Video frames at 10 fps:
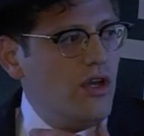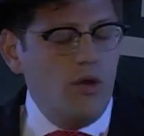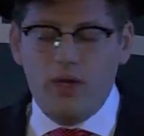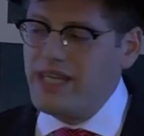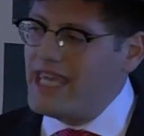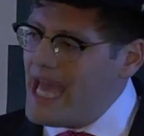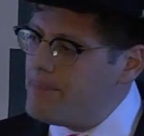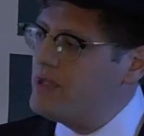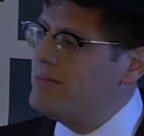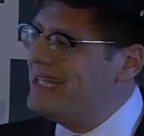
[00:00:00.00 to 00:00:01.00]
What
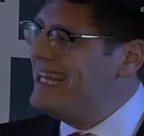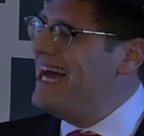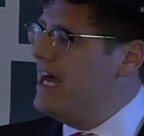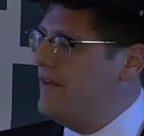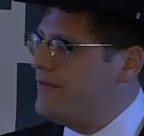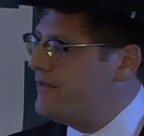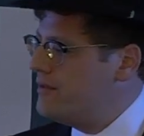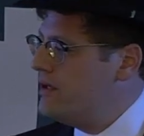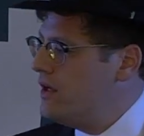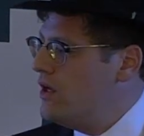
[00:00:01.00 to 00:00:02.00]
kept him alive
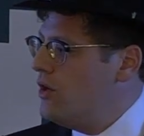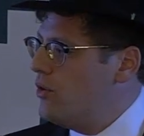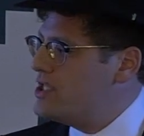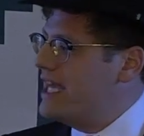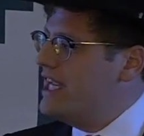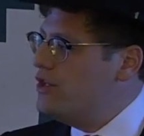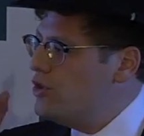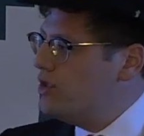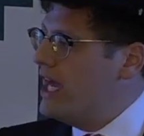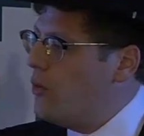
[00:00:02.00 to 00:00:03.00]
was that he
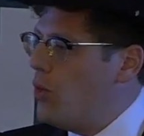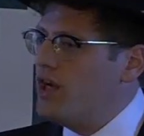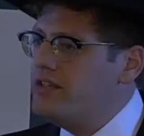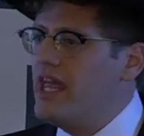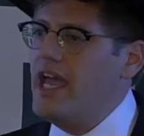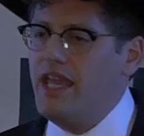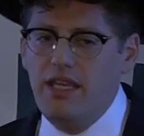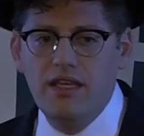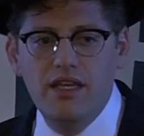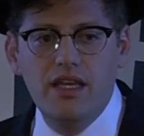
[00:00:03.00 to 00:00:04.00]
knew that one day